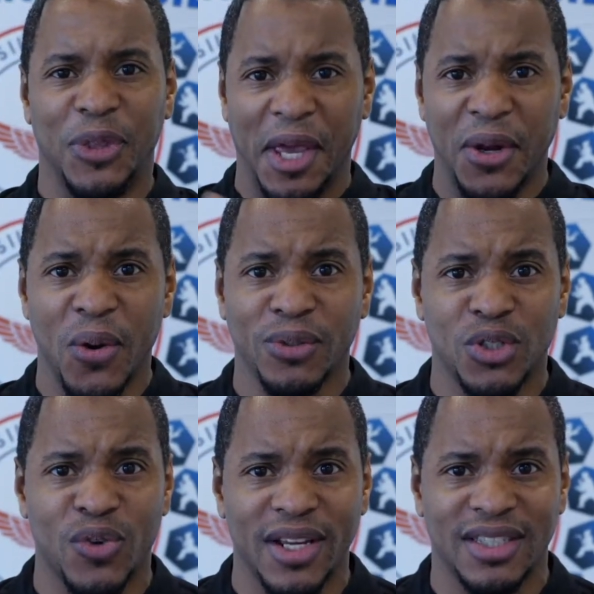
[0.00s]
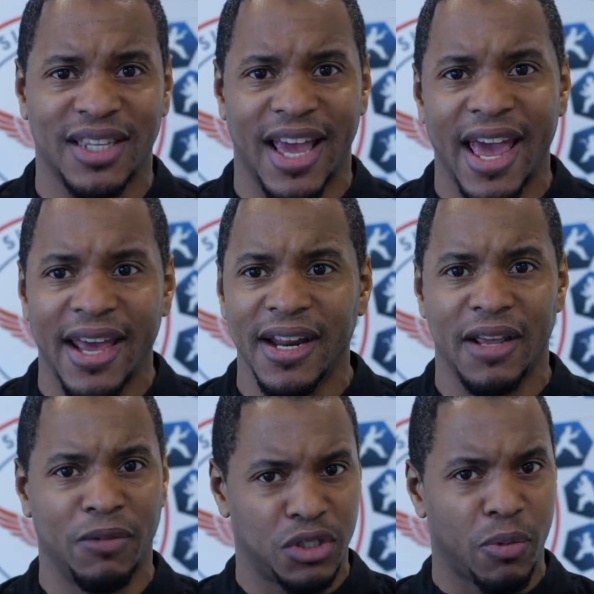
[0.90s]
they don't strike to the head
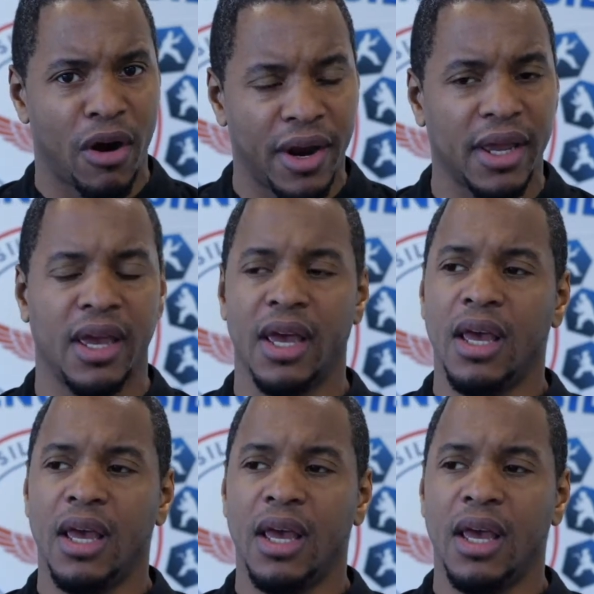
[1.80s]
in sparring.